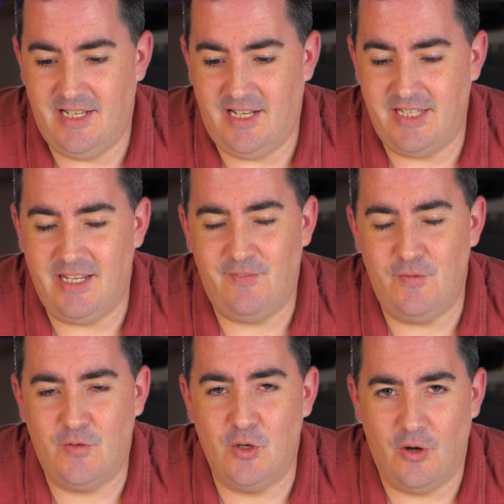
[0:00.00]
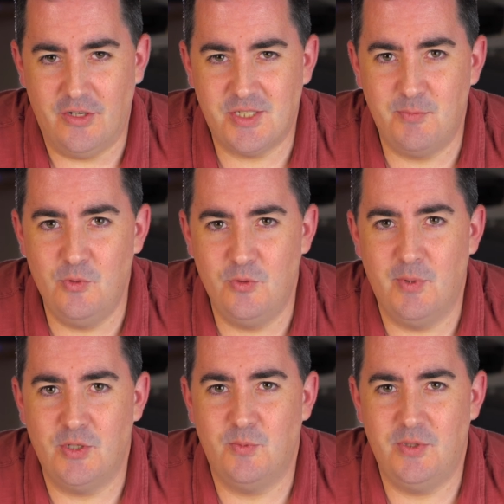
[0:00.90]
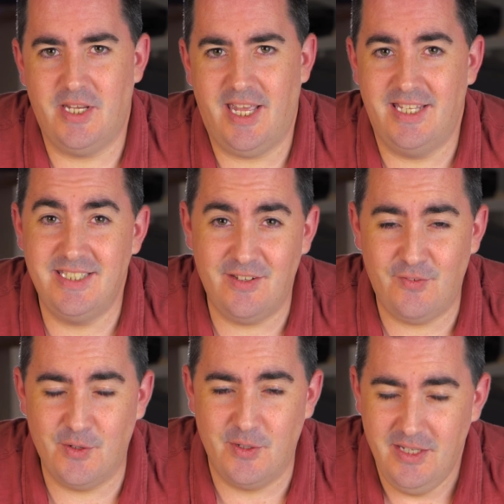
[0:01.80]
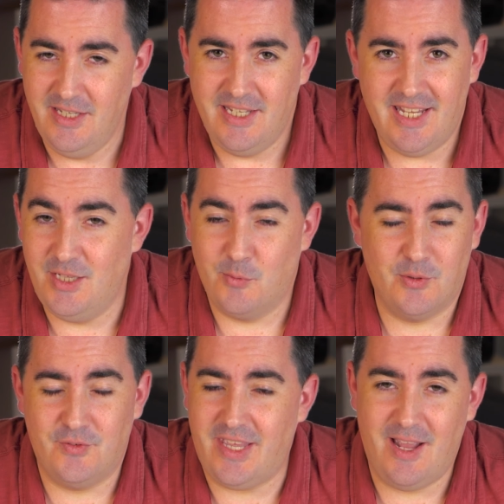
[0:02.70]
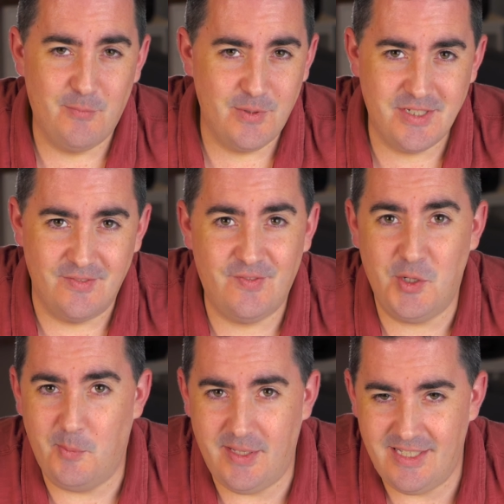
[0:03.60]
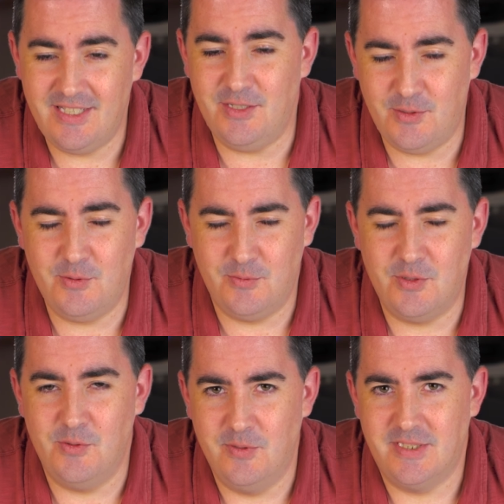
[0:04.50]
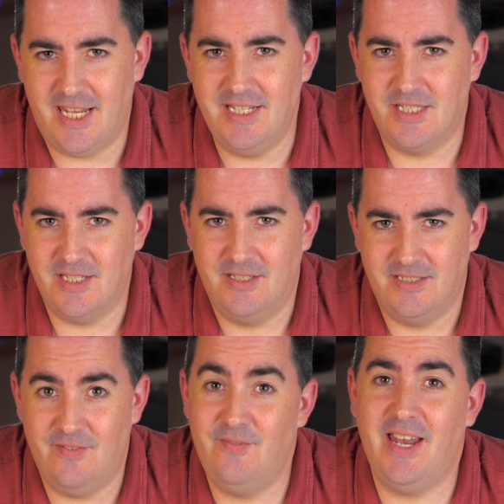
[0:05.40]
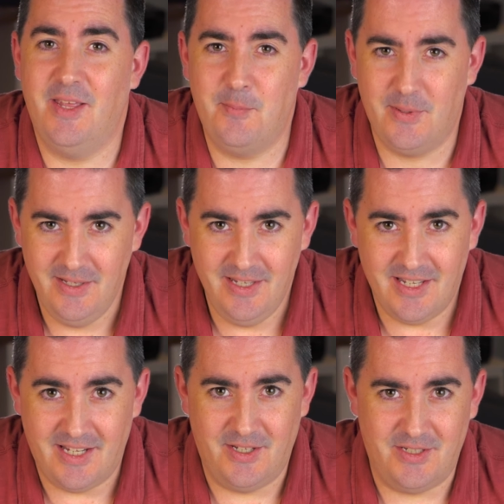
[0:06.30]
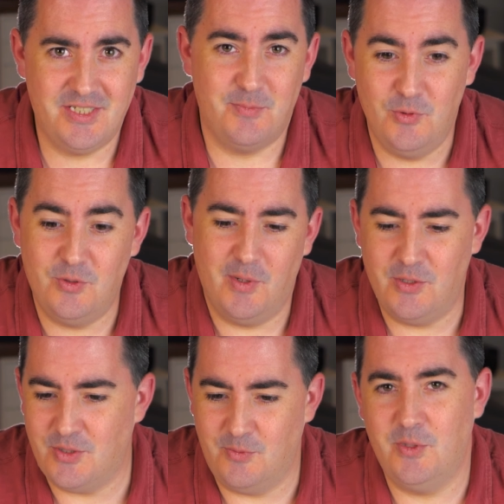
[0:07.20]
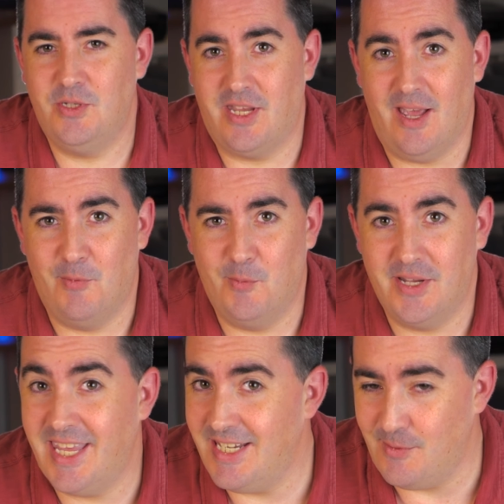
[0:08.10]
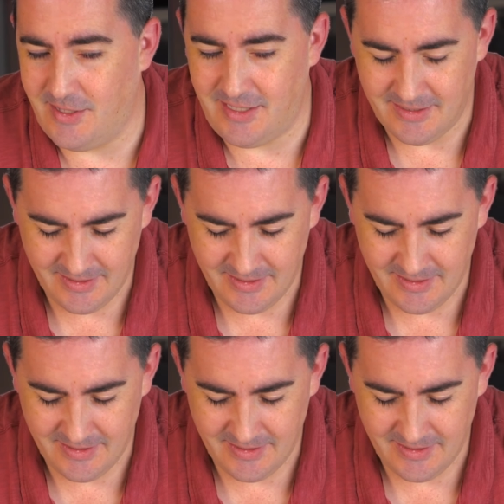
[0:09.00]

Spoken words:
I think if you've got a smooth motion with your hand and if you're in the world of cameras and filming, you do tend to develop a nice smooth motion with your camera work anyway.